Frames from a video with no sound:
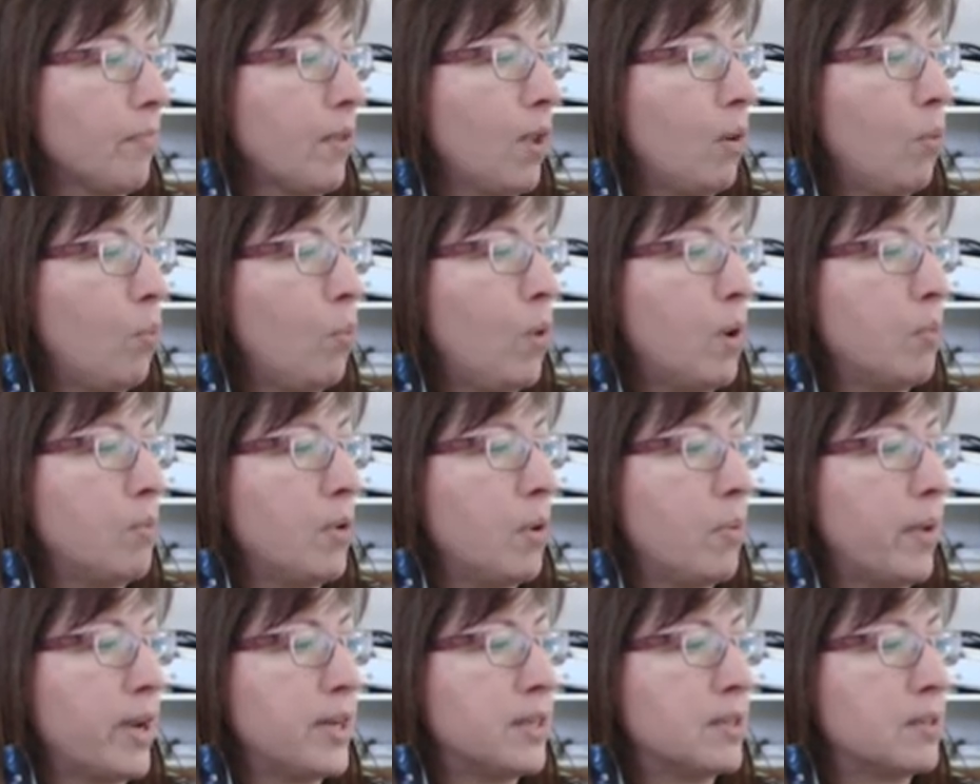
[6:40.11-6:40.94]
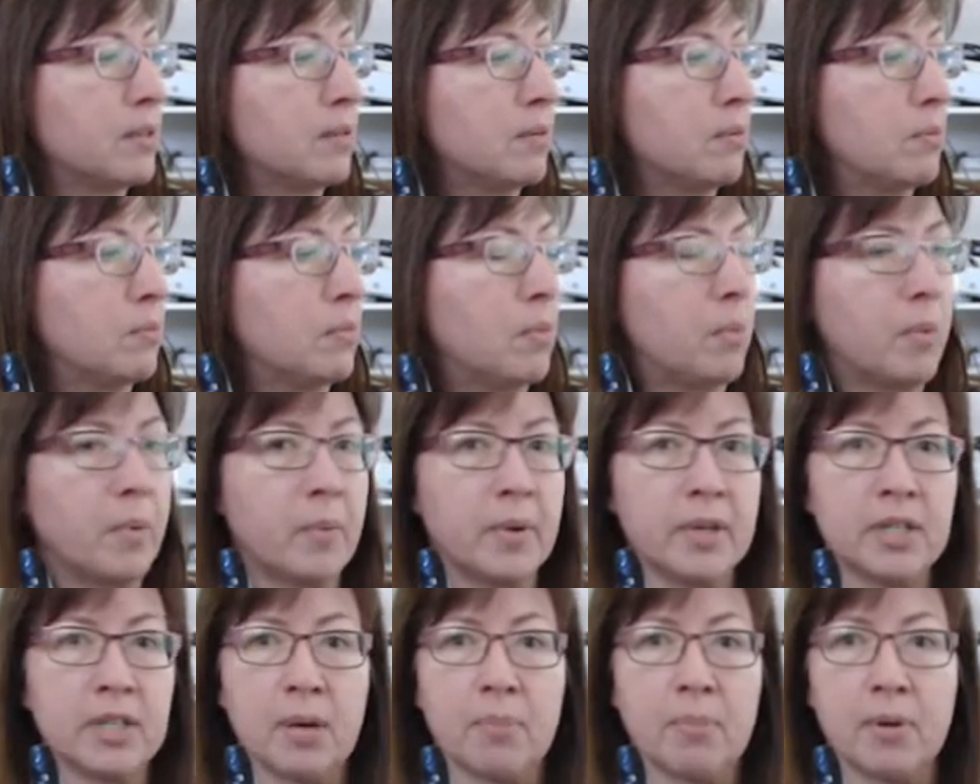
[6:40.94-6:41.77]
when we
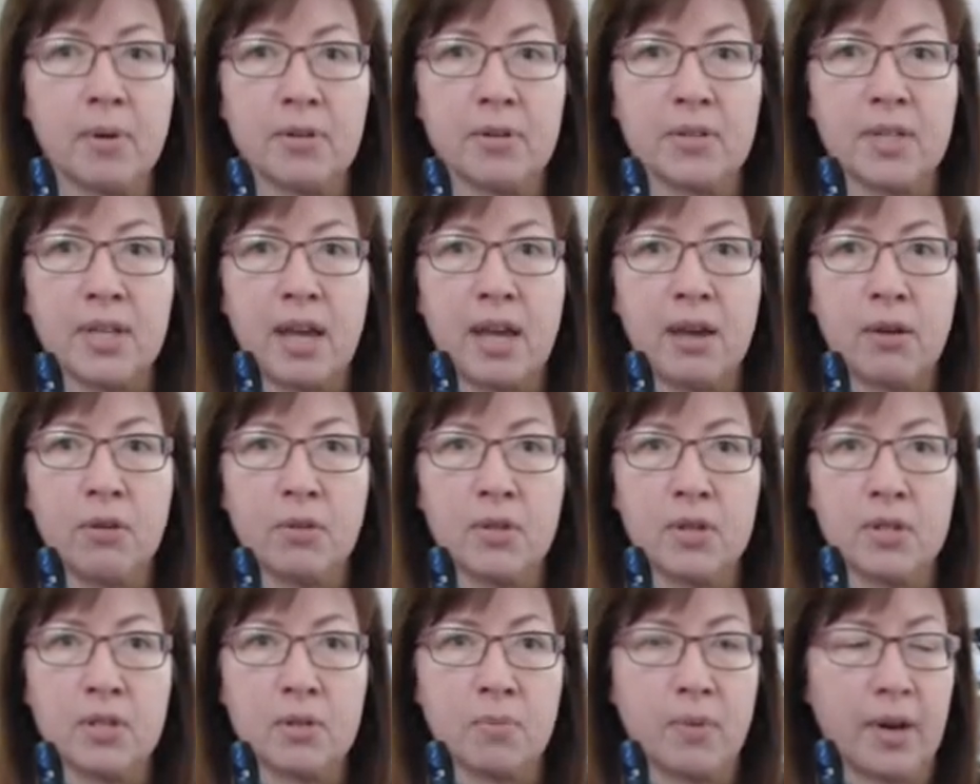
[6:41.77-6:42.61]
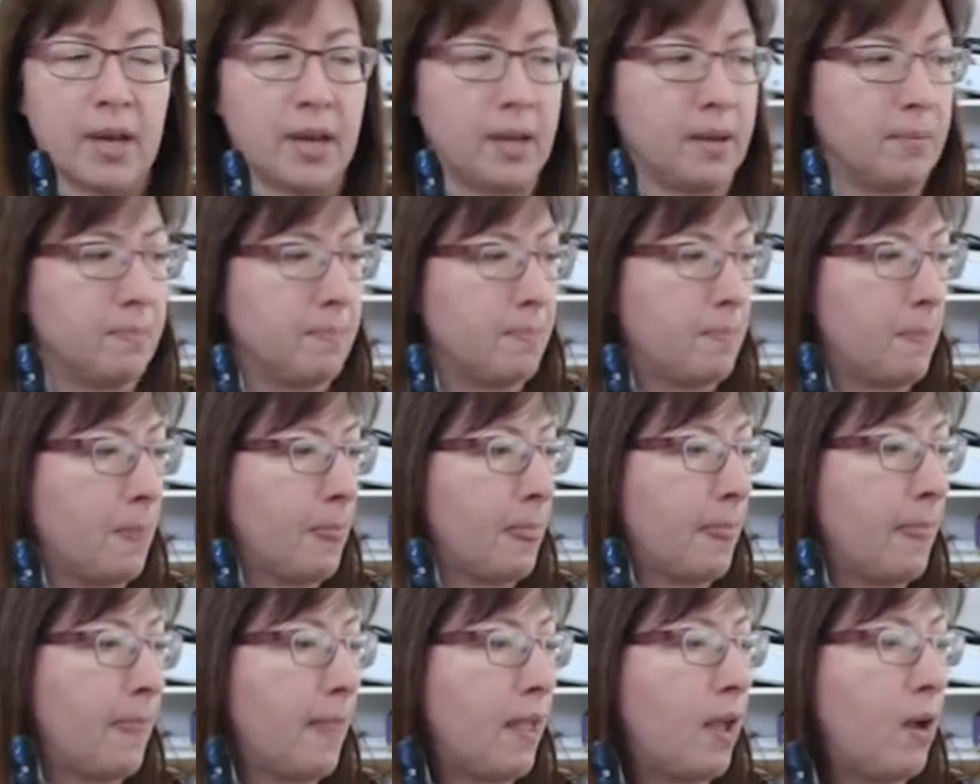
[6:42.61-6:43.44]
went up our scale this way.
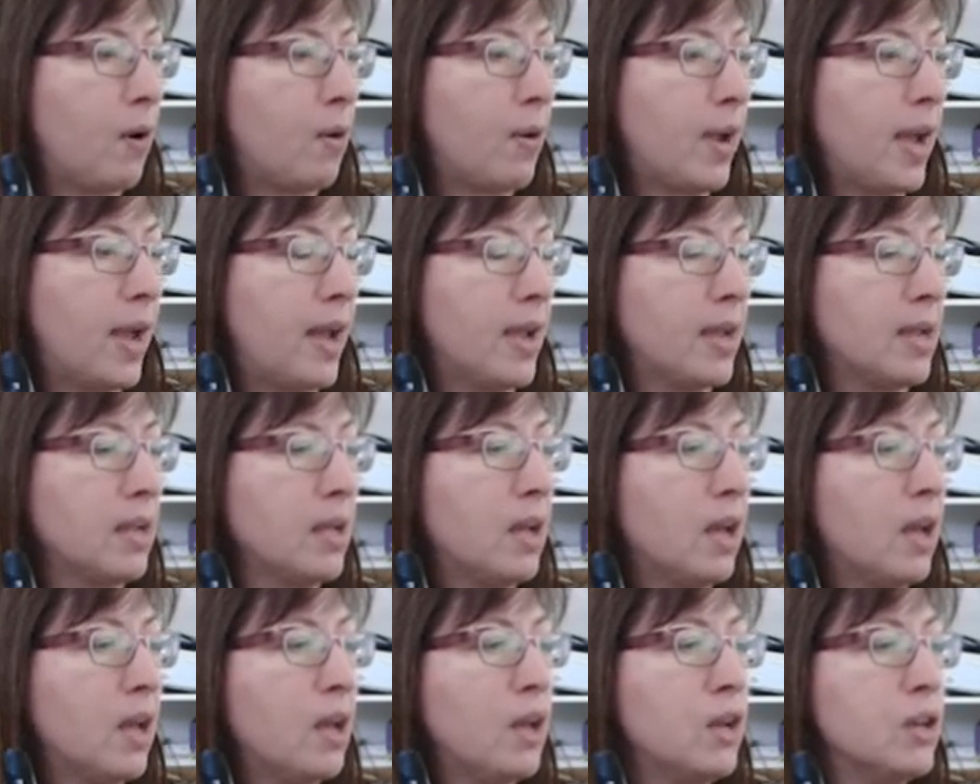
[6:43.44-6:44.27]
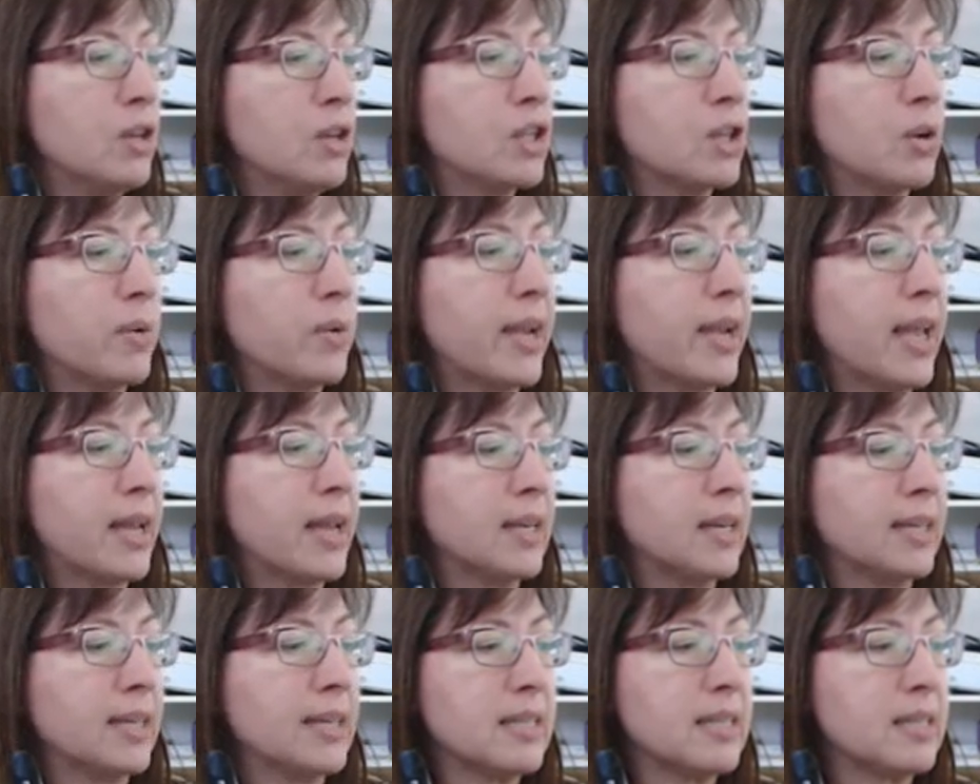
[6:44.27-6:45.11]
Okay, so
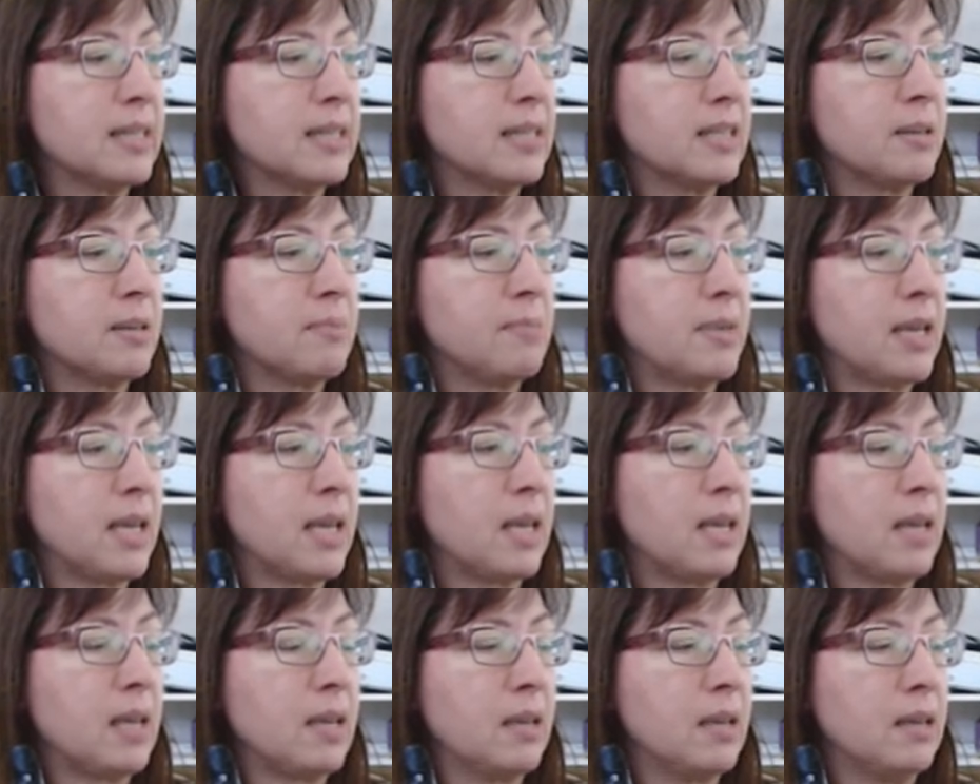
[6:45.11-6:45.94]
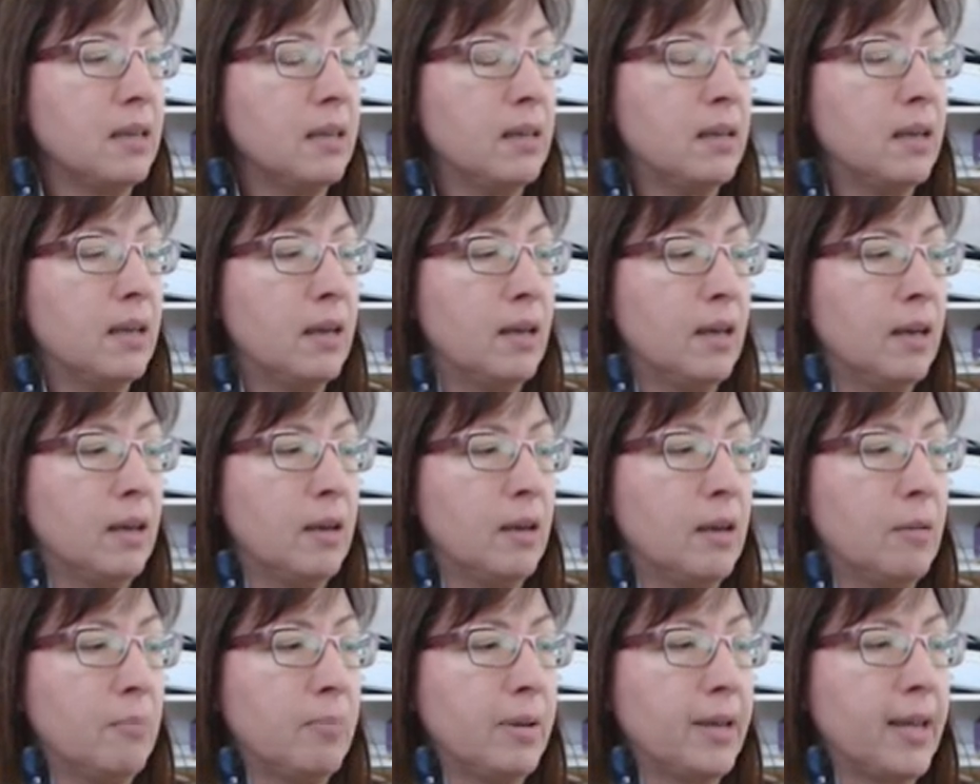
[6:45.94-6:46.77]
again, listen to me,
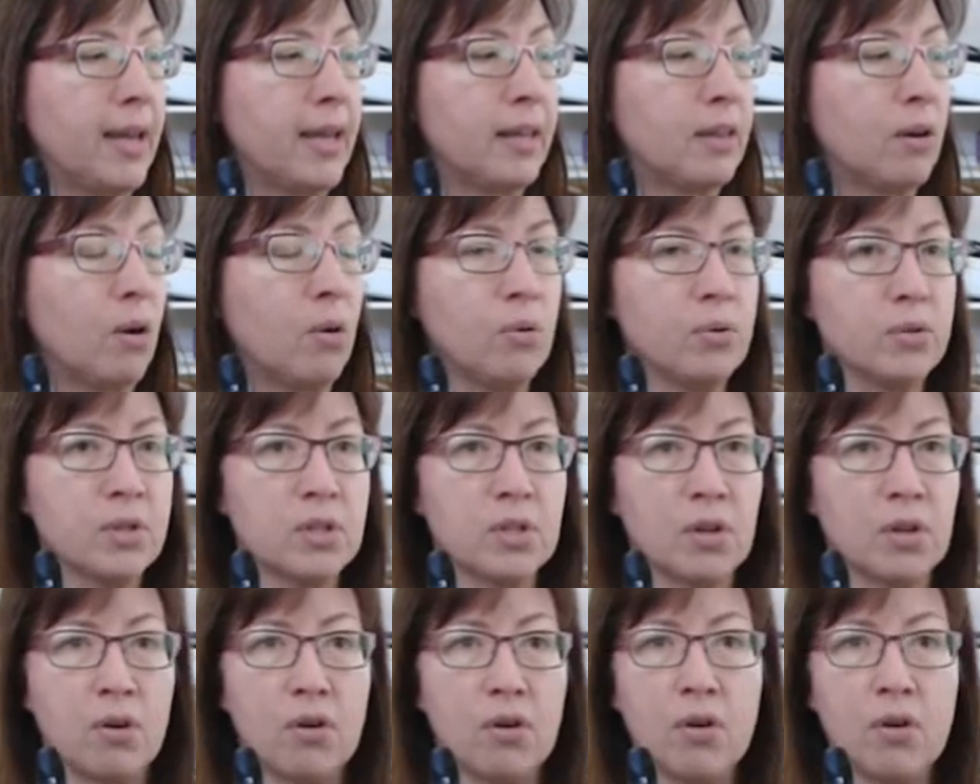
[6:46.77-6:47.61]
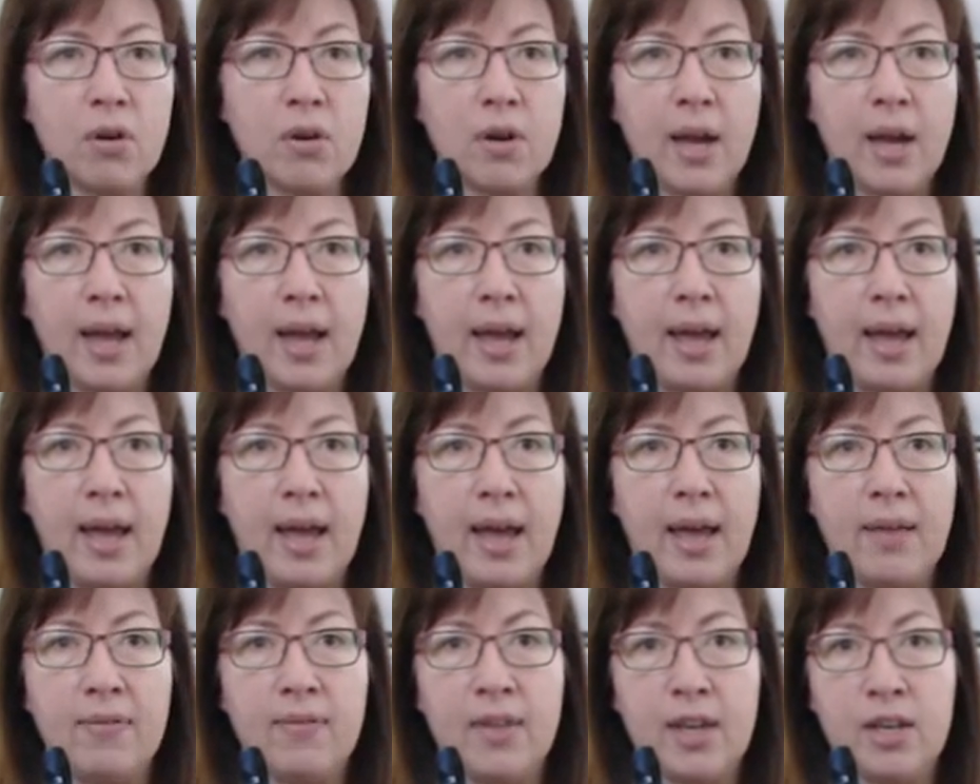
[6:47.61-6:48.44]
play the whole song,
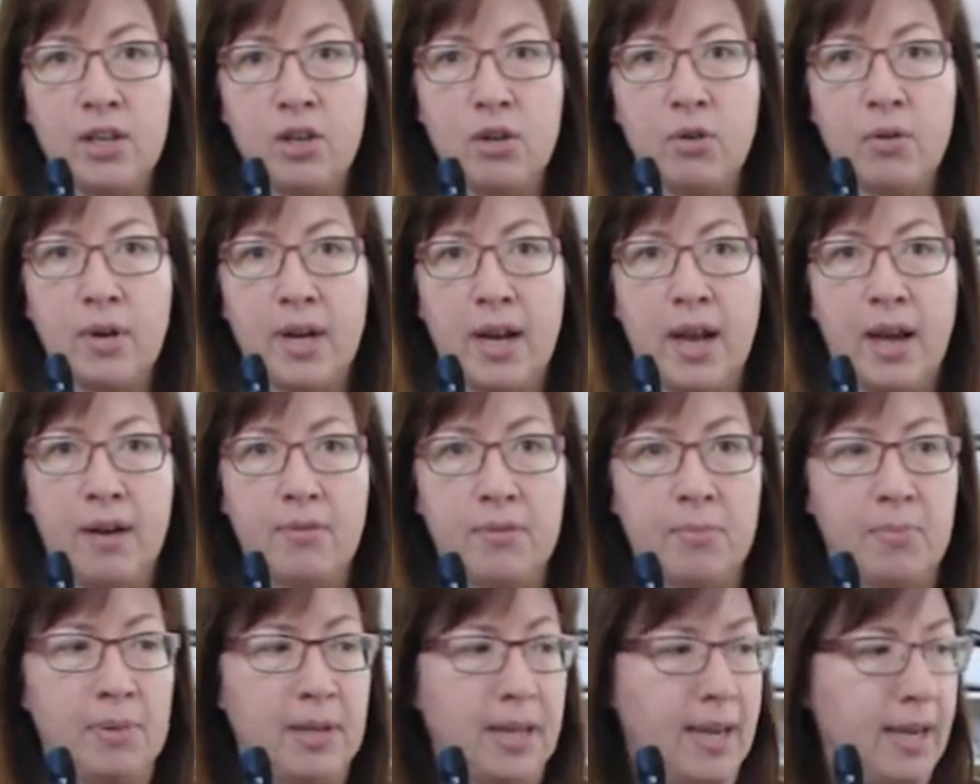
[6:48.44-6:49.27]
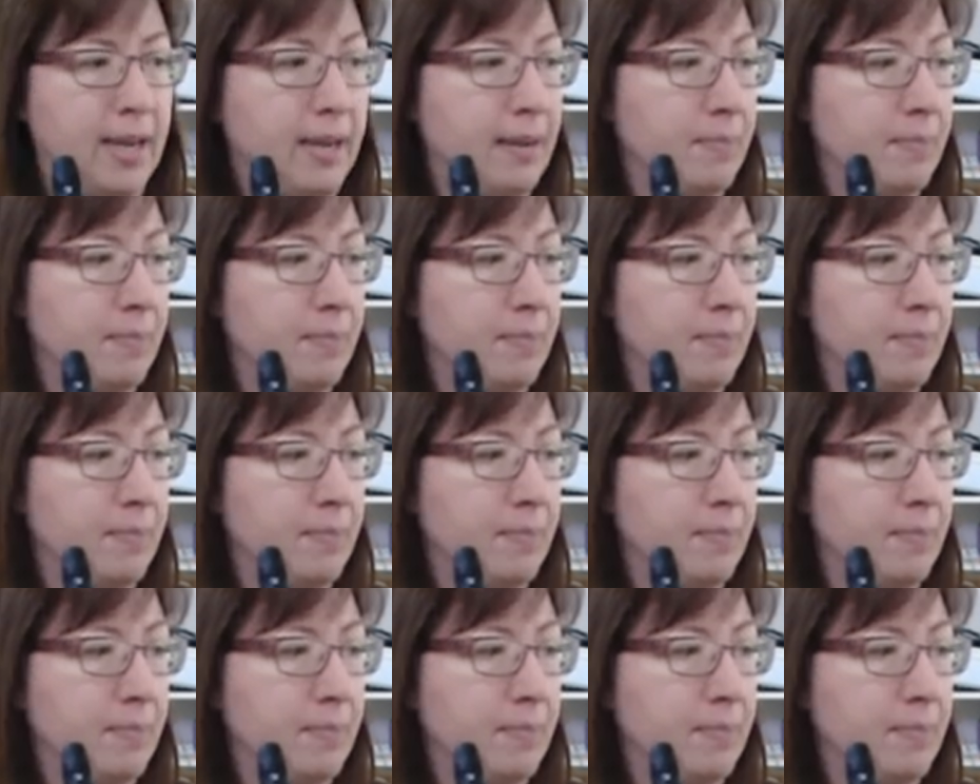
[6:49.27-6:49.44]
and then you can have a play.